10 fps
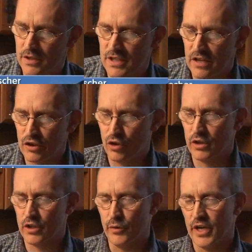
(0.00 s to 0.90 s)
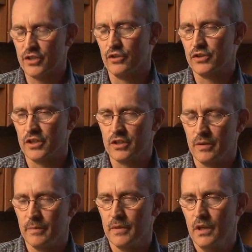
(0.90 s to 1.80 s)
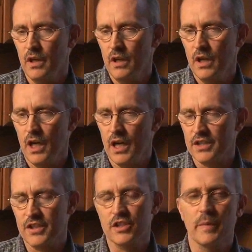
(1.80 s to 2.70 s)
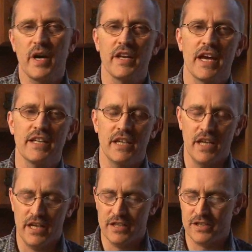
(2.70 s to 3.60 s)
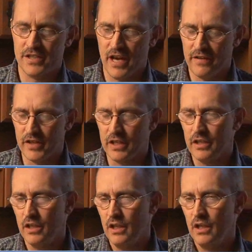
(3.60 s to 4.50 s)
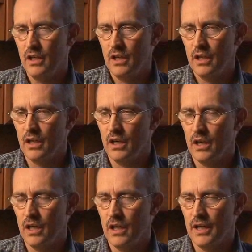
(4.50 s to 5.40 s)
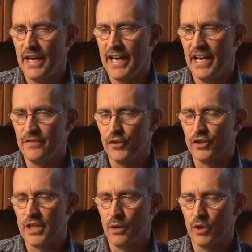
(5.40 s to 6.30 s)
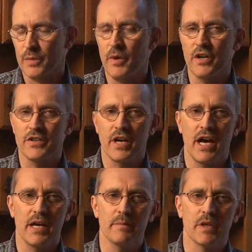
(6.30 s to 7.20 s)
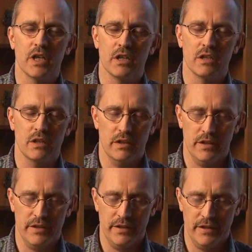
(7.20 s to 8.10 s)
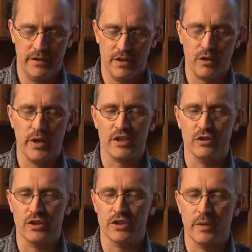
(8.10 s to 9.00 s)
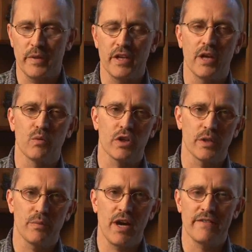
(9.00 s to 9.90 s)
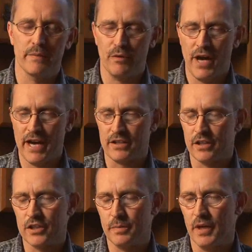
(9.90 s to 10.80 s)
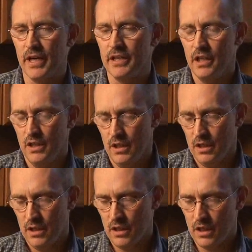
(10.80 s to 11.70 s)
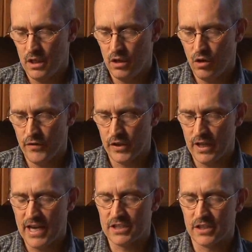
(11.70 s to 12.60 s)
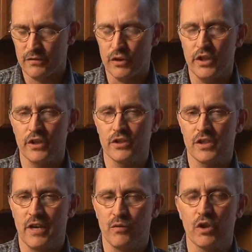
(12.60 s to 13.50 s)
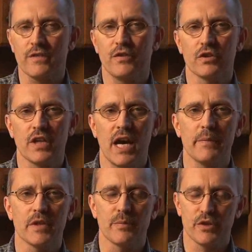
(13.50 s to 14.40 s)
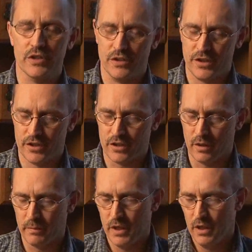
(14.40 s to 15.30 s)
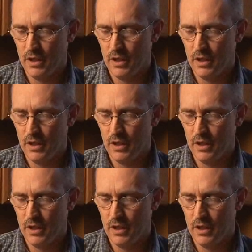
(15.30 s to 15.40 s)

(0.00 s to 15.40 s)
South Dakota correctional system since about 1987. At first I worked part-time in the correctional system and worked in private practice, but over the last several years I've worked full-time in the prison system.